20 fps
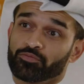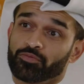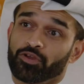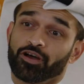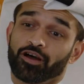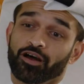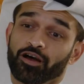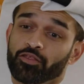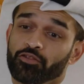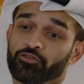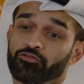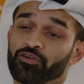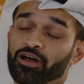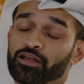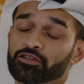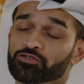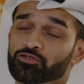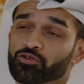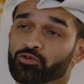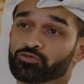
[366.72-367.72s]
The
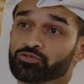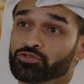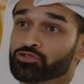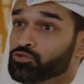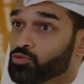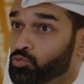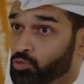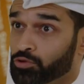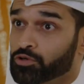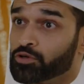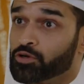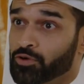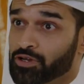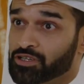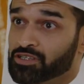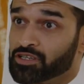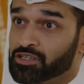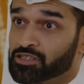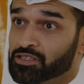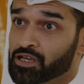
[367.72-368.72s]
fan zones were a great
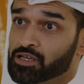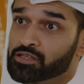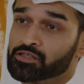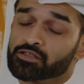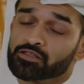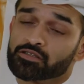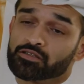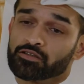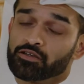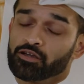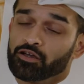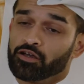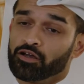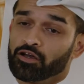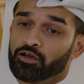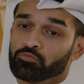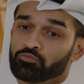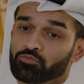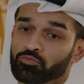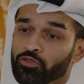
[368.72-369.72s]
success.
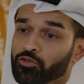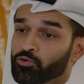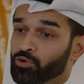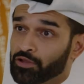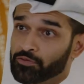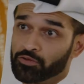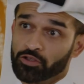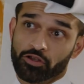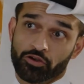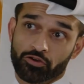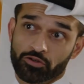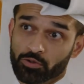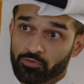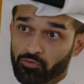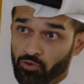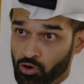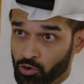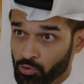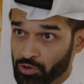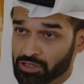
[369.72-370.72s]
Throughout the years, we've
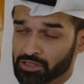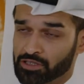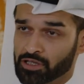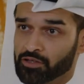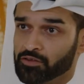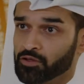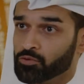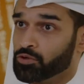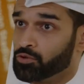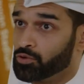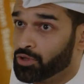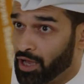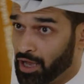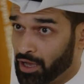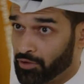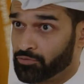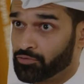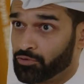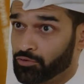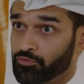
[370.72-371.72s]
always said that we will
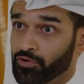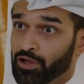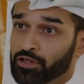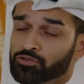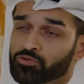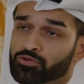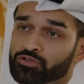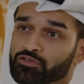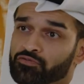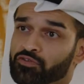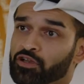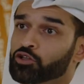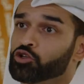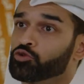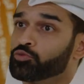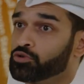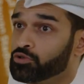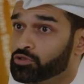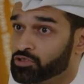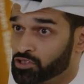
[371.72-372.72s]
have fan zones
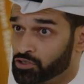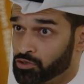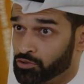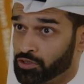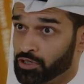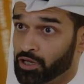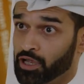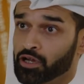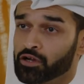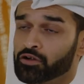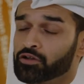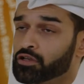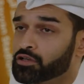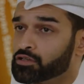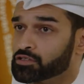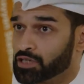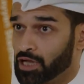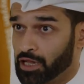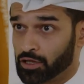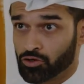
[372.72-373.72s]
available in certain
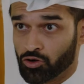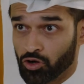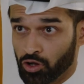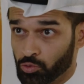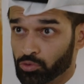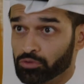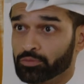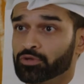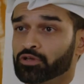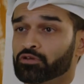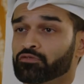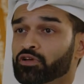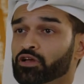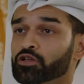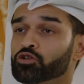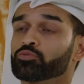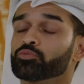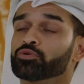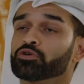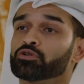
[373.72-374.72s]
areas, alcohol will be
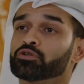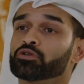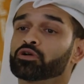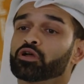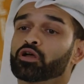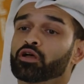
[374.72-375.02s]
available,